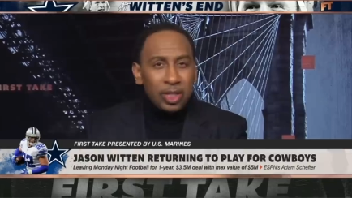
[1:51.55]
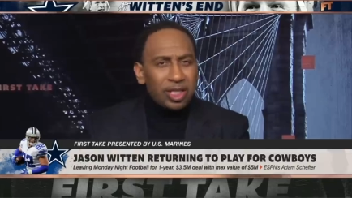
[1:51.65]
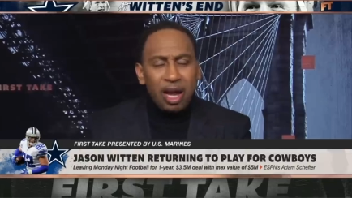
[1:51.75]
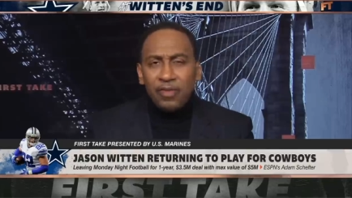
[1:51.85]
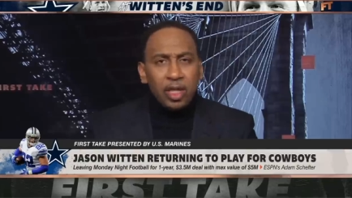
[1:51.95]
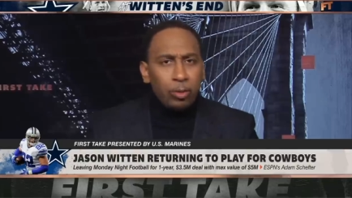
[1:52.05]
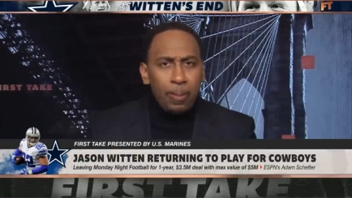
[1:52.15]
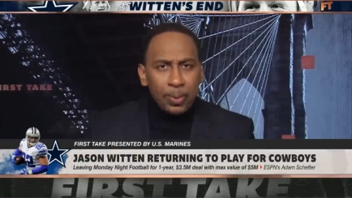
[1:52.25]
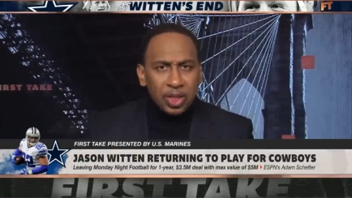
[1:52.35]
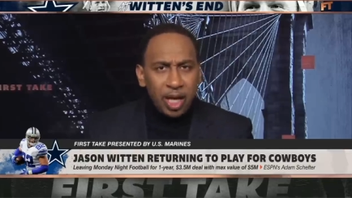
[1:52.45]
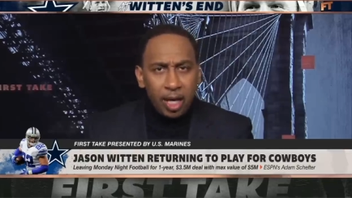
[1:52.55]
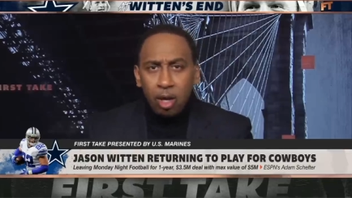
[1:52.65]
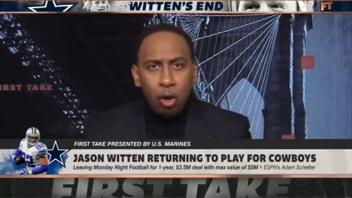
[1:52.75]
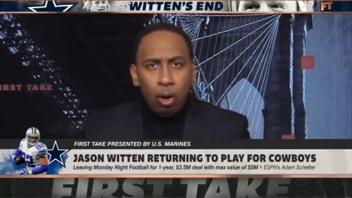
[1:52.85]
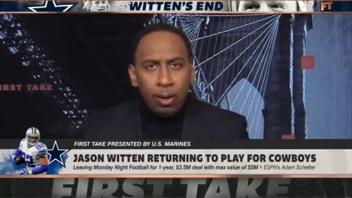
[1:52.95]
73%
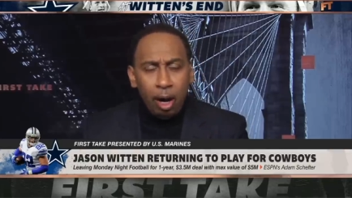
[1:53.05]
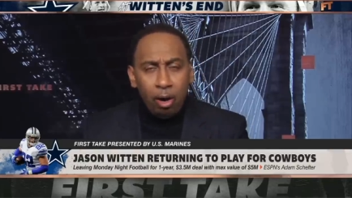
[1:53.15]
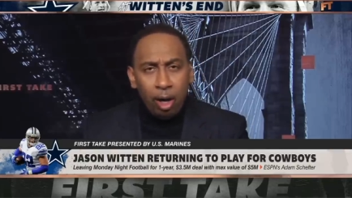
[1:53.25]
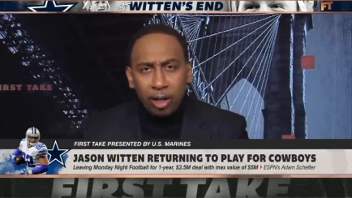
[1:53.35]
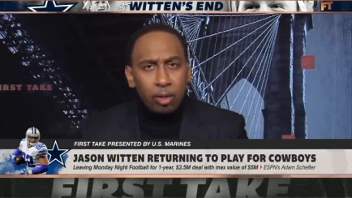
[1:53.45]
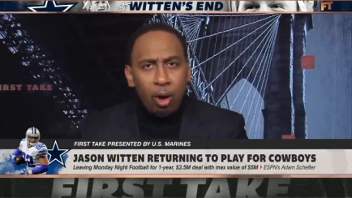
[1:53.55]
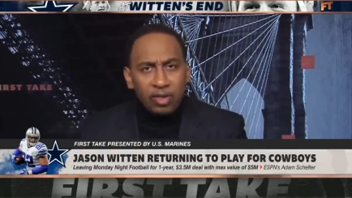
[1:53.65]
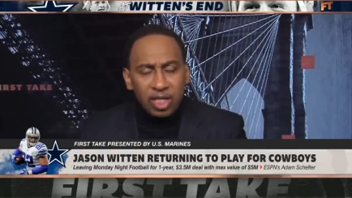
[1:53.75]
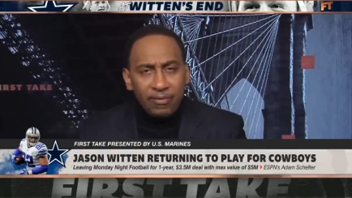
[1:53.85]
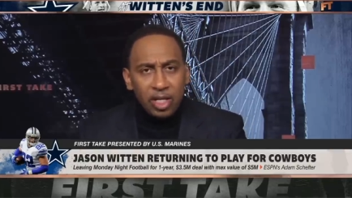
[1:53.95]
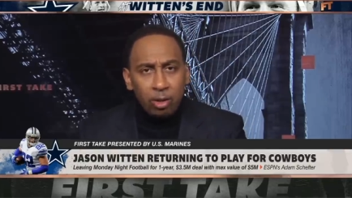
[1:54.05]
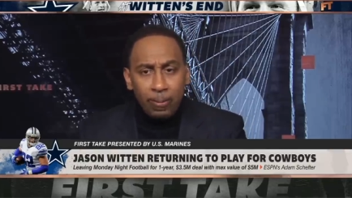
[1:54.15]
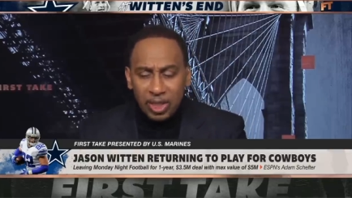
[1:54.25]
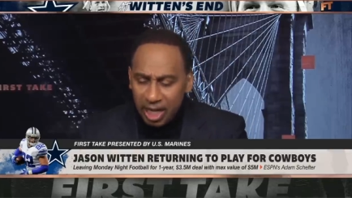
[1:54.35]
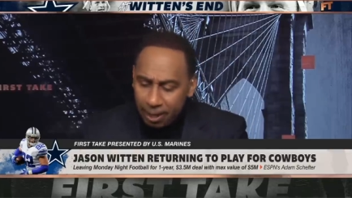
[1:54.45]
or, or, or, a little over
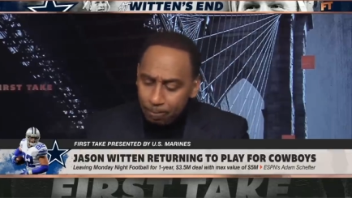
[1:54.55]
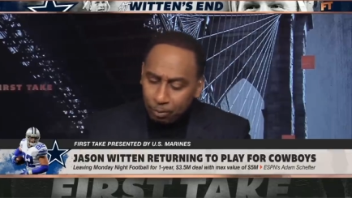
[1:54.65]
73%.